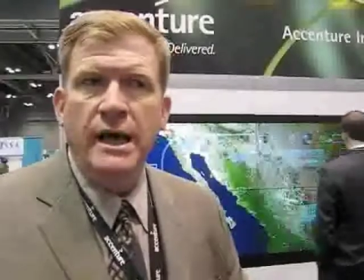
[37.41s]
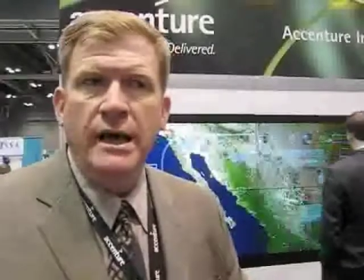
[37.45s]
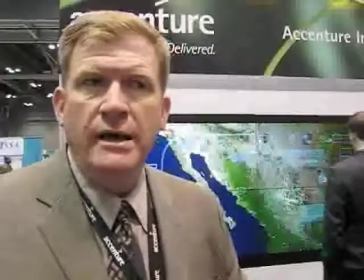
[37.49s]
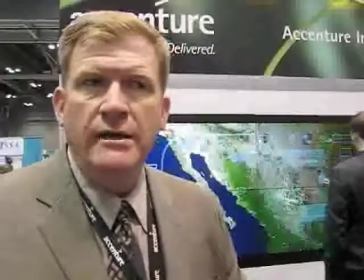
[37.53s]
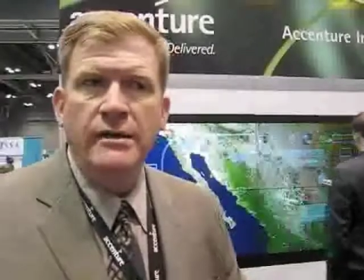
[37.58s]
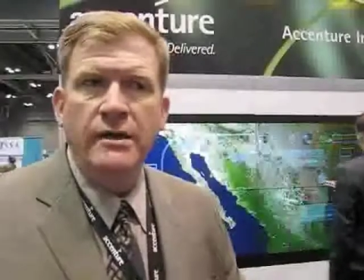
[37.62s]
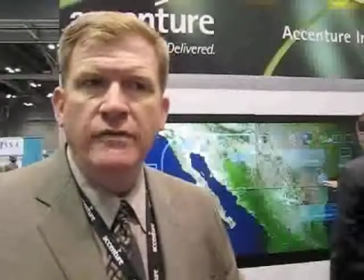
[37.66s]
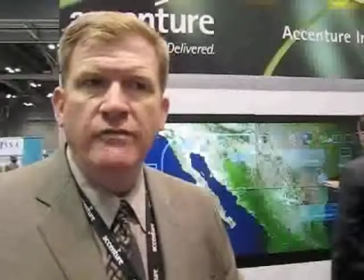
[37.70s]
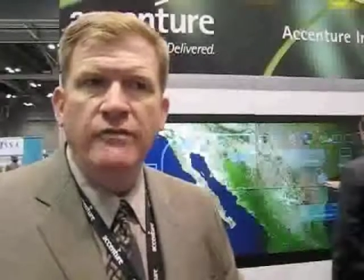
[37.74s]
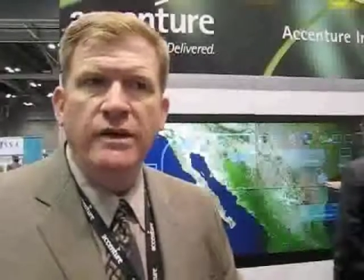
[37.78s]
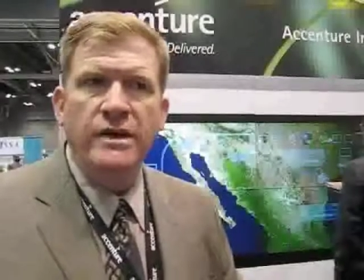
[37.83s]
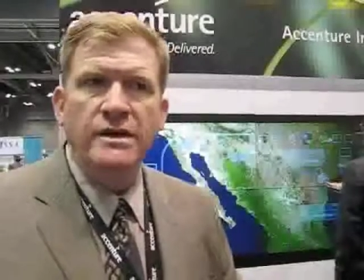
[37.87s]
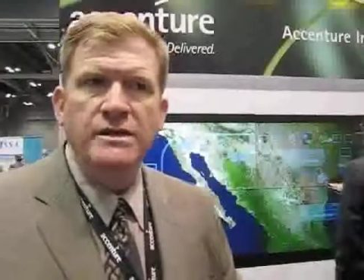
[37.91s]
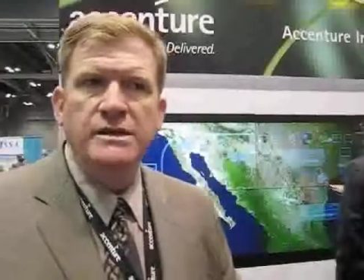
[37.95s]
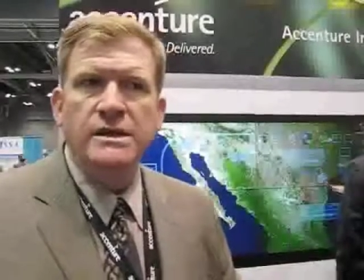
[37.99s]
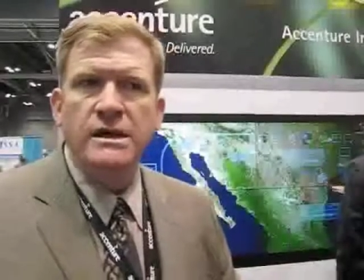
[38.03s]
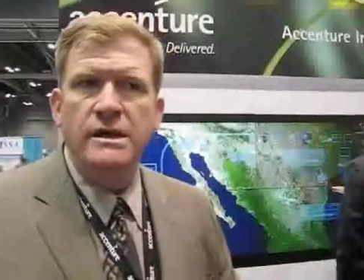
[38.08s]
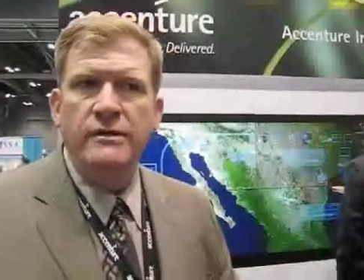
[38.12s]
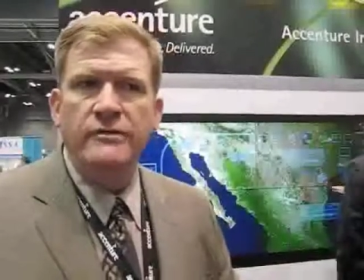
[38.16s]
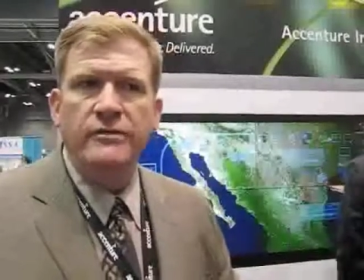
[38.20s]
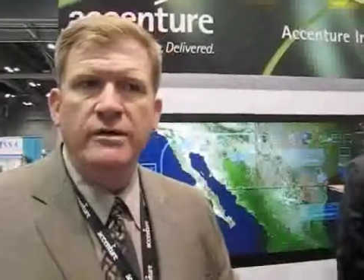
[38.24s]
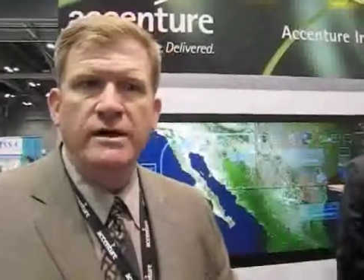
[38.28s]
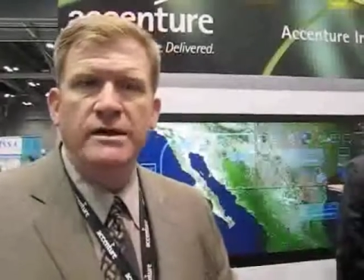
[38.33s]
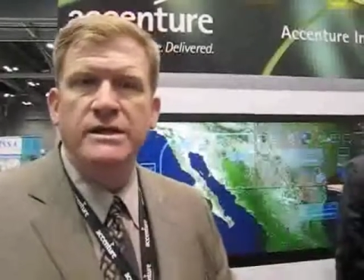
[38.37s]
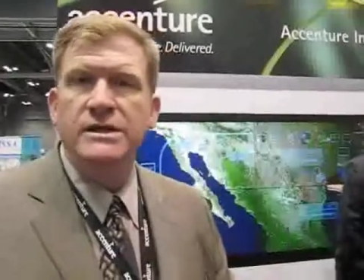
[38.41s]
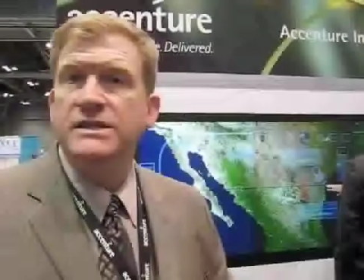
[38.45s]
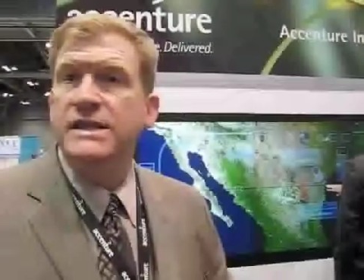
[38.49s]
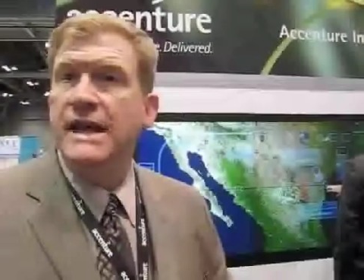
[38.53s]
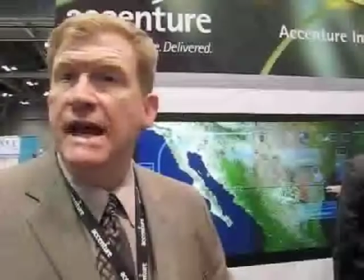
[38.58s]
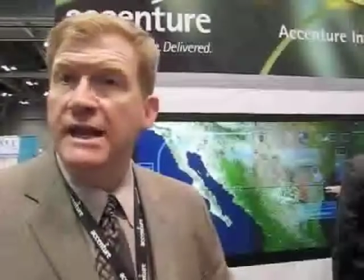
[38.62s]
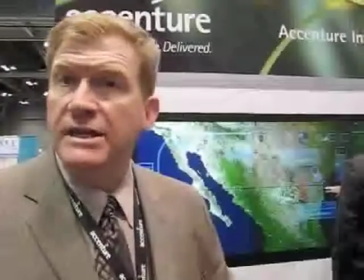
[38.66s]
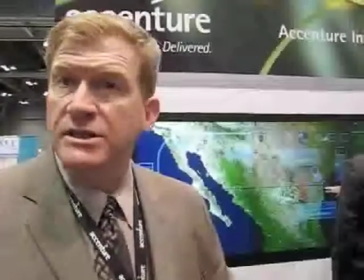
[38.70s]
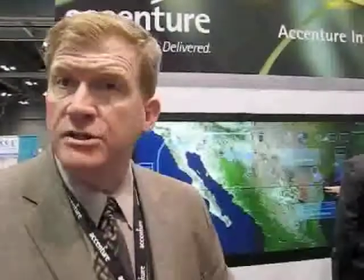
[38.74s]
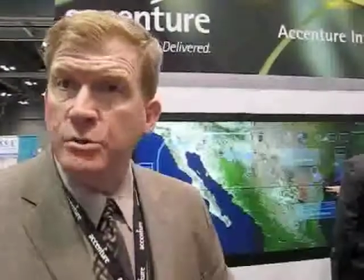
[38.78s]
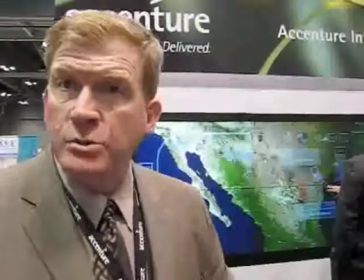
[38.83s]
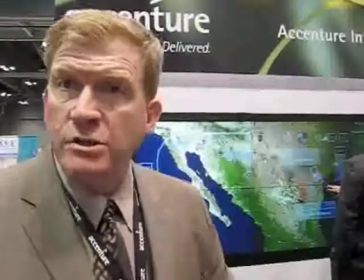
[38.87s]
in the event of a
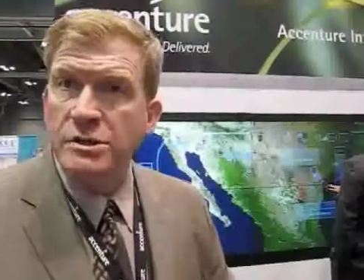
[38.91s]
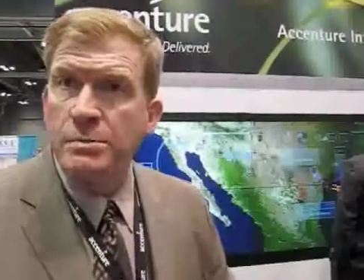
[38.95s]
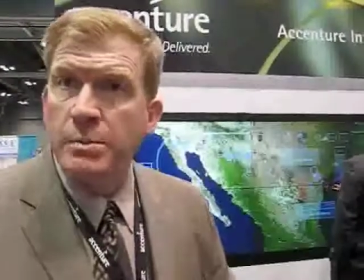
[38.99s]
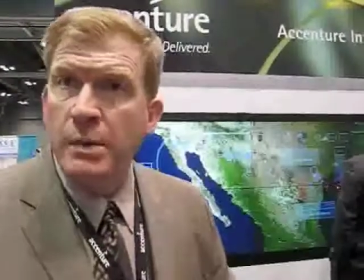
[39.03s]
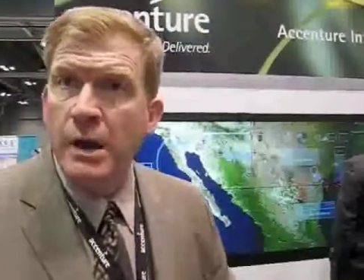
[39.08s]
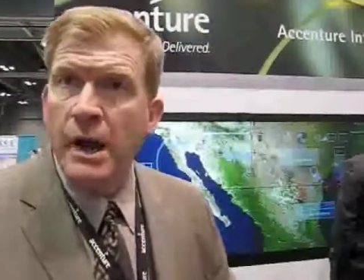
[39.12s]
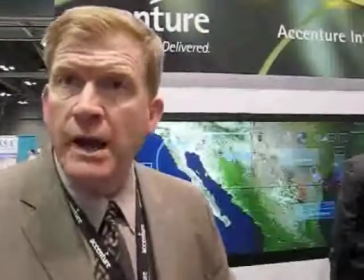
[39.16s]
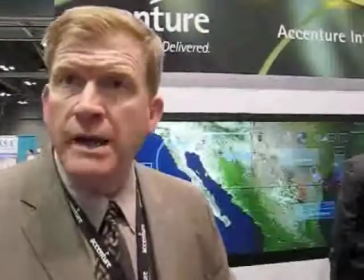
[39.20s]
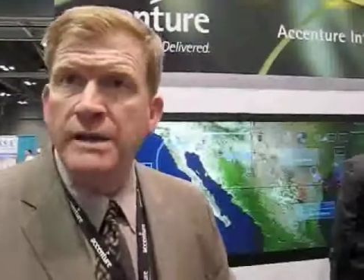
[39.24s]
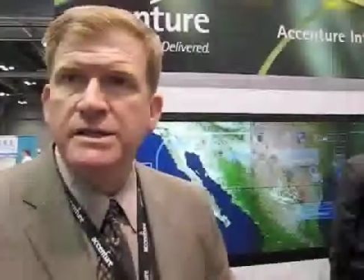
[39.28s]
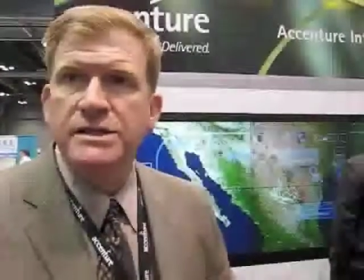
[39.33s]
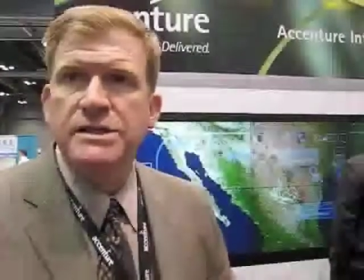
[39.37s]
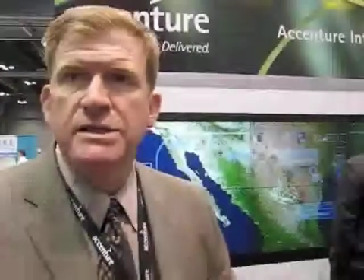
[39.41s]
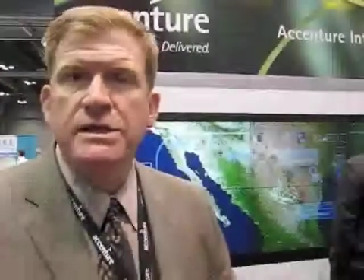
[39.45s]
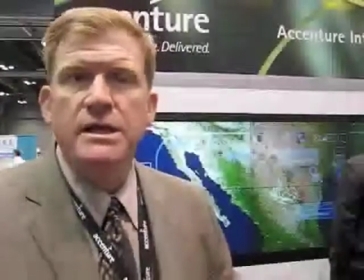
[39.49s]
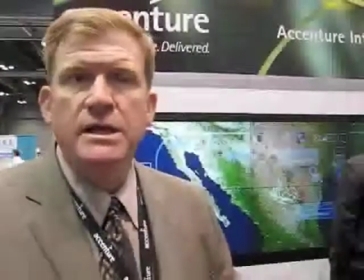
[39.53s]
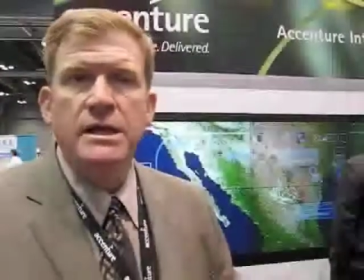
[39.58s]
disaster response,